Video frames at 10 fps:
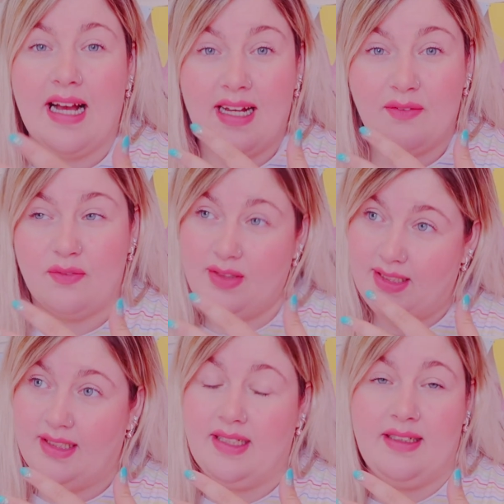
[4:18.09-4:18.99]
I
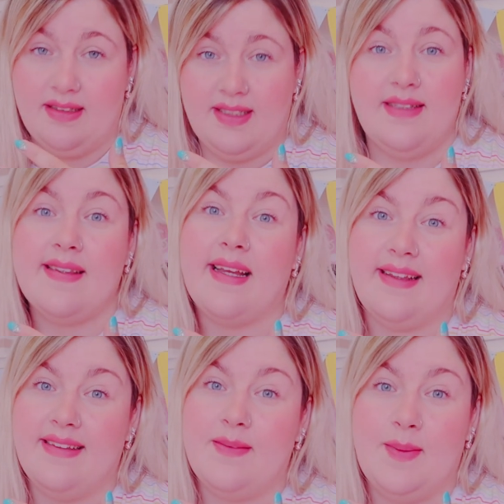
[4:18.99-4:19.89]
really
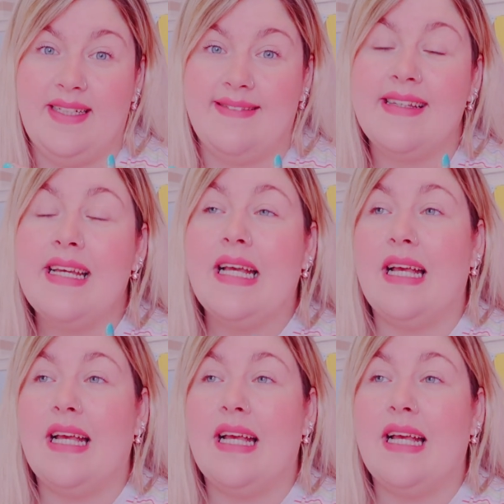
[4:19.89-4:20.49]
dislike this piece.